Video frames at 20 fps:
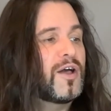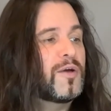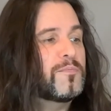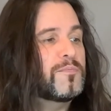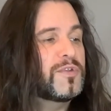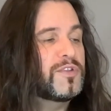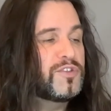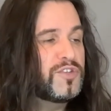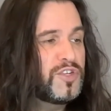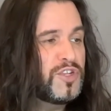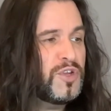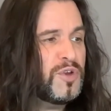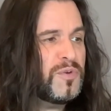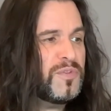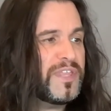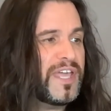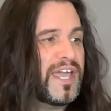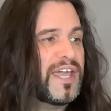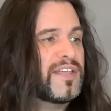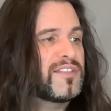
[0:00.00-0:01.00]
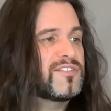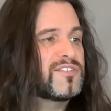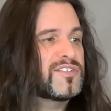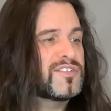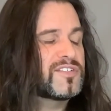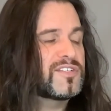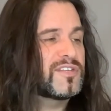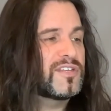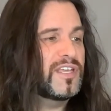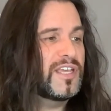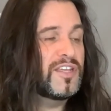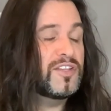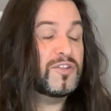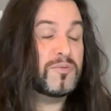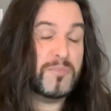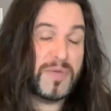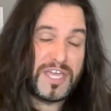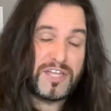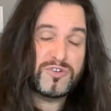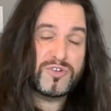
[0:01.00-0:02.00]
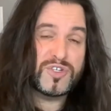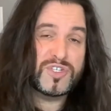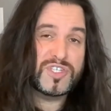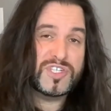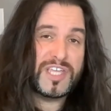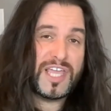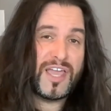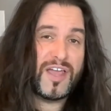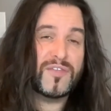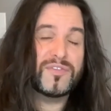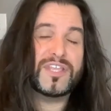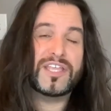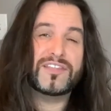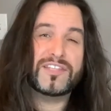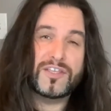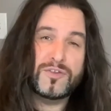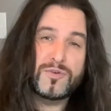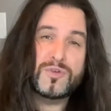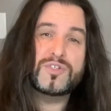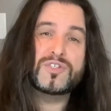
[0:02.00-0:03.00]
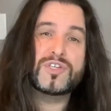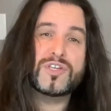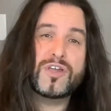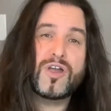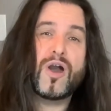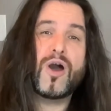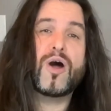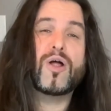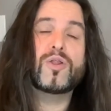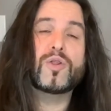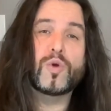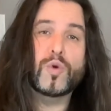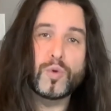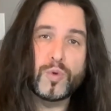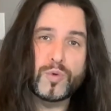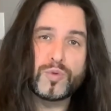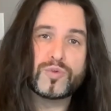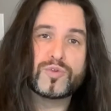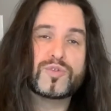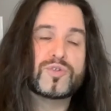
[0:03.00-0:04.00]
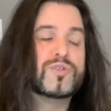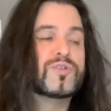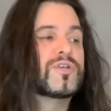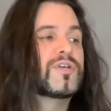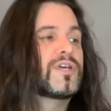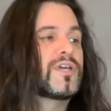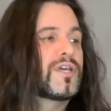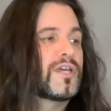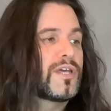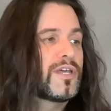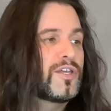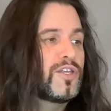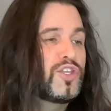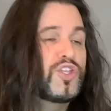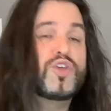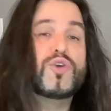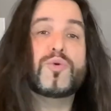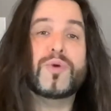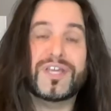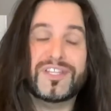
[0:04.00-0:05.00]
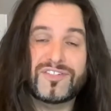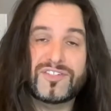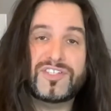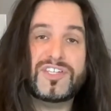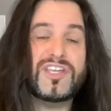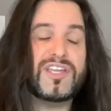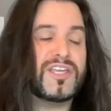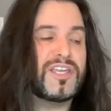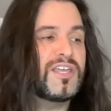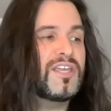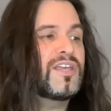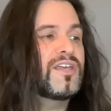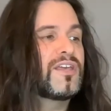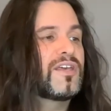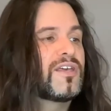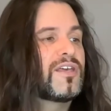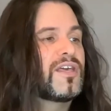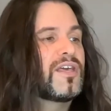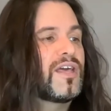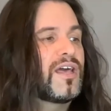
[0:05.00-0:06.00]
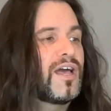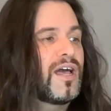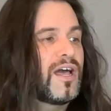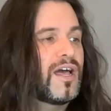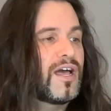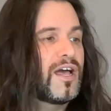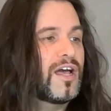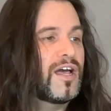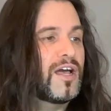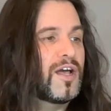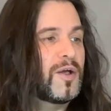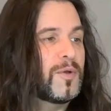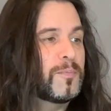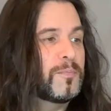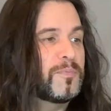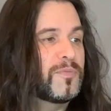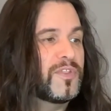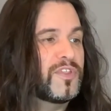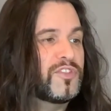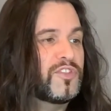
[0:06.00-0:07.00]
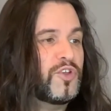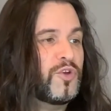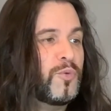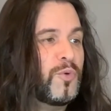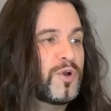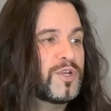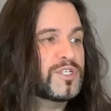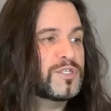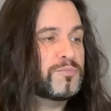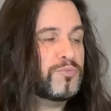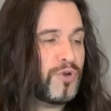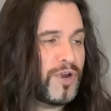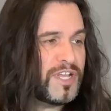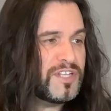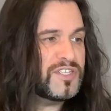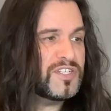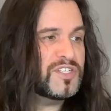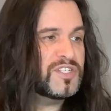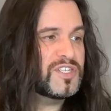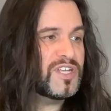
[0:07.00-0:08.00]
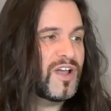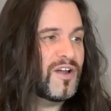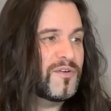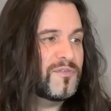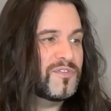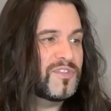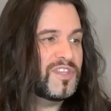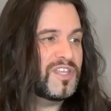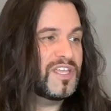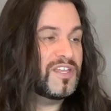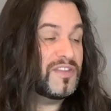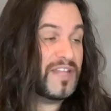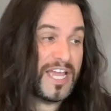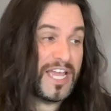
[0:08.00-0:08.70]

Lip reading: knew that in the major scale that they used to call ut, U and T, there was presence of the